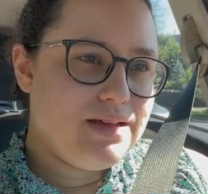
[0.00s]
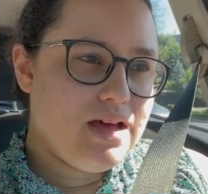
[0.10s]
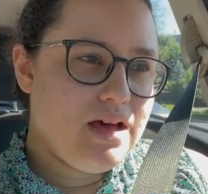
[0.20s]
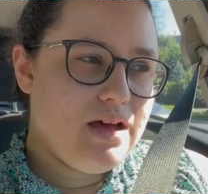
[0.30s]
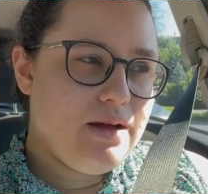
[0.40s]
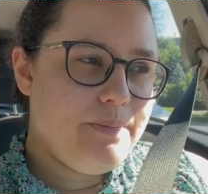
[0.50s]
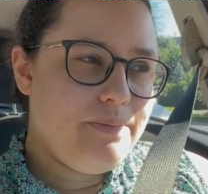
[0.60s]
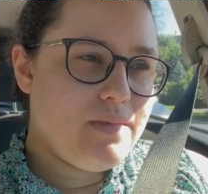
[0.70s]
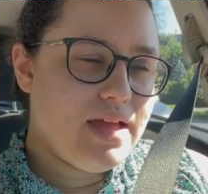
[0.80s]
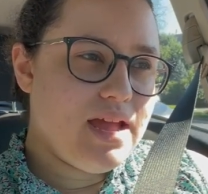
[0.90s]

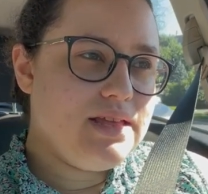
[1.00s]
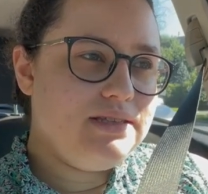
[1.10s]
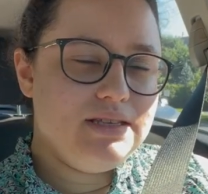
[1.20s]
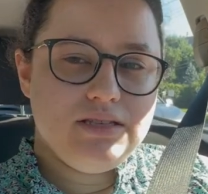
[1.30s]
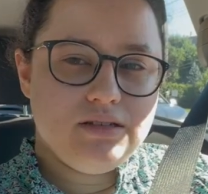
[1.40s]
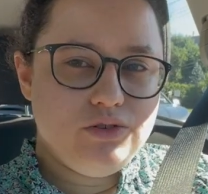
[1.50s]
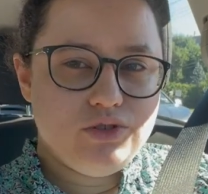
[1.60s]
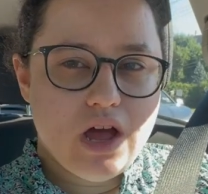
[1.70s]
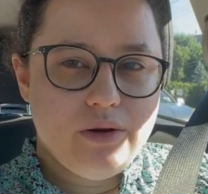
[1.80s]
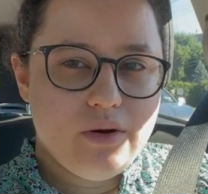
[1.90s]
I guess this is a new
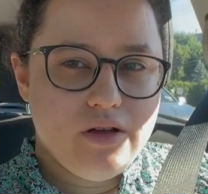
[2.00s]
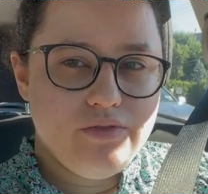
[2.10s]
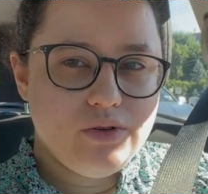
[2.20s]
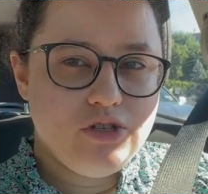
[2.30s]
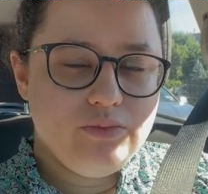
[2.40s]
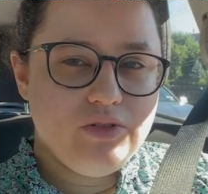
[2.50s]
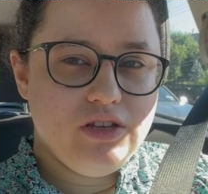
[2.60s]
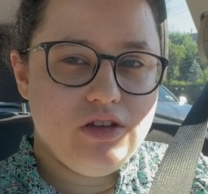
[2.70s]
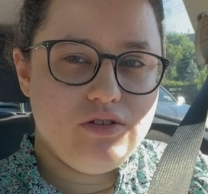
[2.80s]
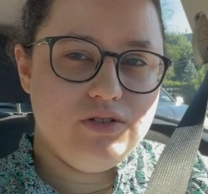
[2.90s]
genre of YouTube
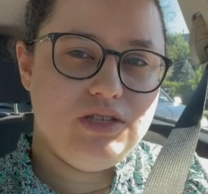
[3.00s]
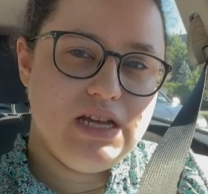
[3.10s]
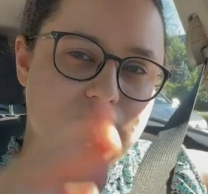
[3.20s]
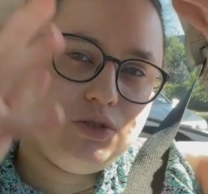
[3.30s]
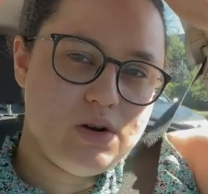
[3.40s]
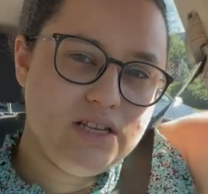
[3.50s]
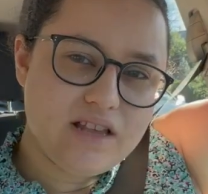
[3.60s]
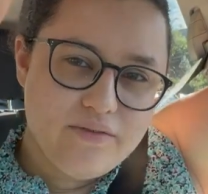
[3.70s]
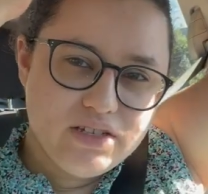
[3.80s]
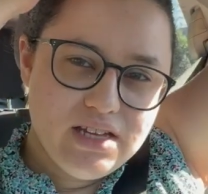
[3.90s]
videos. It's
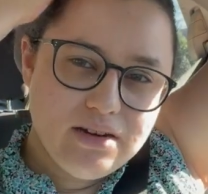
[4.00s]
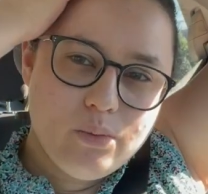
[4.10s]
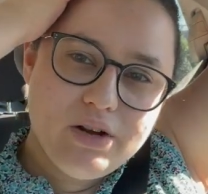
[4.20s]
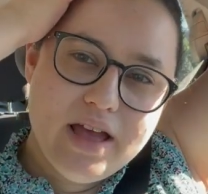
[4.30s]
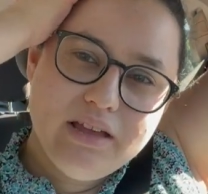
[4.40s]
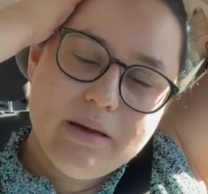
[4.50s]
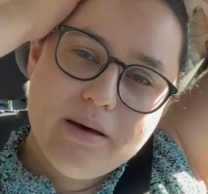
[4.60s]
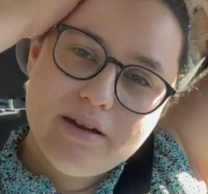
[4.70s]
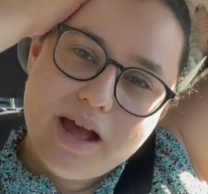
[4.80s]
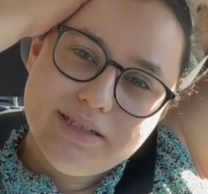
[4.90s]
2017 and we're yelling
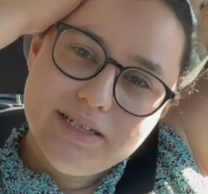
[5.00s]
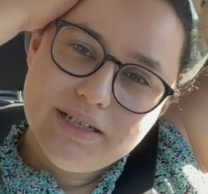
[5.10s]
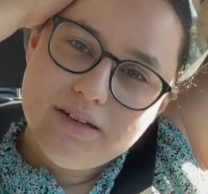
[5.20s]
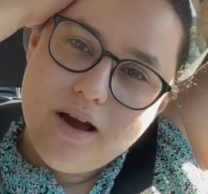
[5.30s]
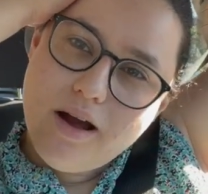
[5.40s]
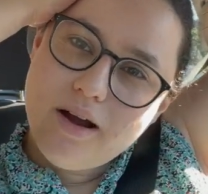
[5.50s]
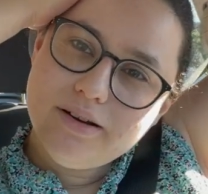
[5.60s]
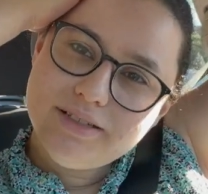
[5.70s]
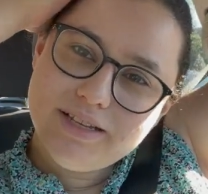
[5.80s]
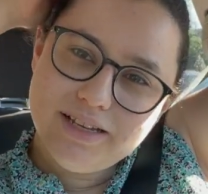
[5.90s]
about Nazis in
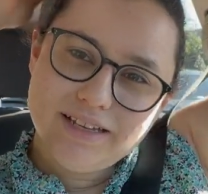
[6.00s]
cars.